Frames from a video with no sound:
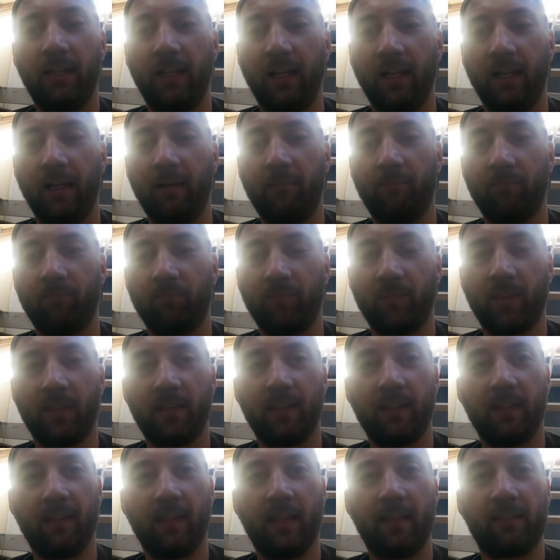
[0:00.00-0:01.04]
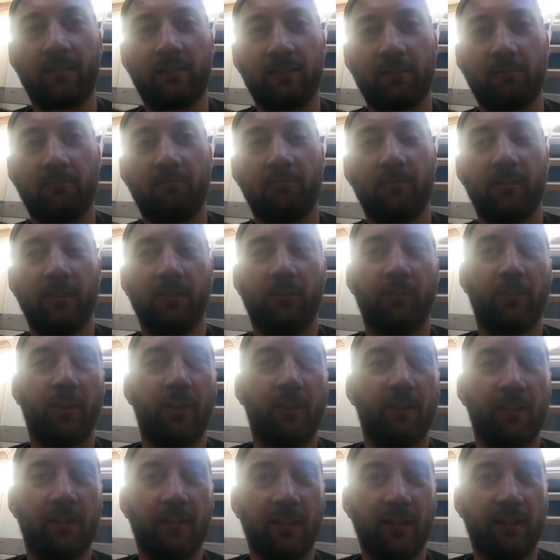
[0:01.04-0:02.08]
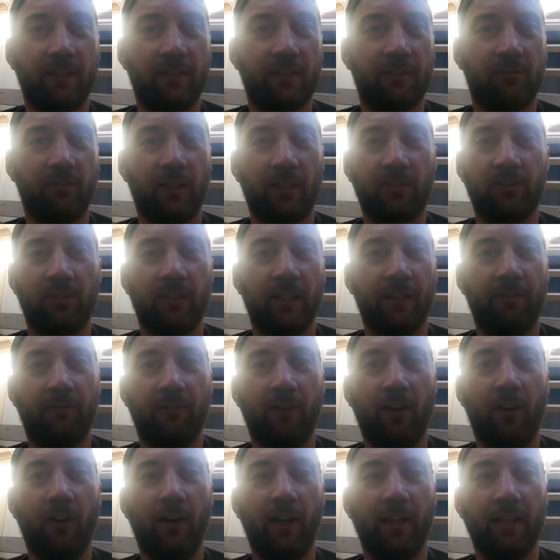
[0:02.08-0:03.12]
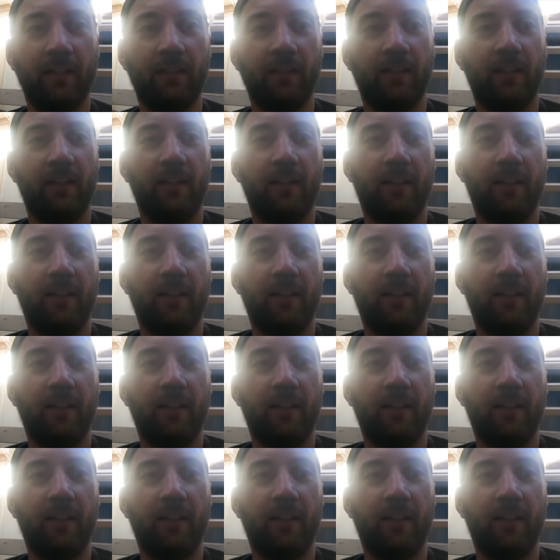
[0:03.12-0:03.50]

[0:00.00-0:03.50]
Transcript: Although it's structurally fine,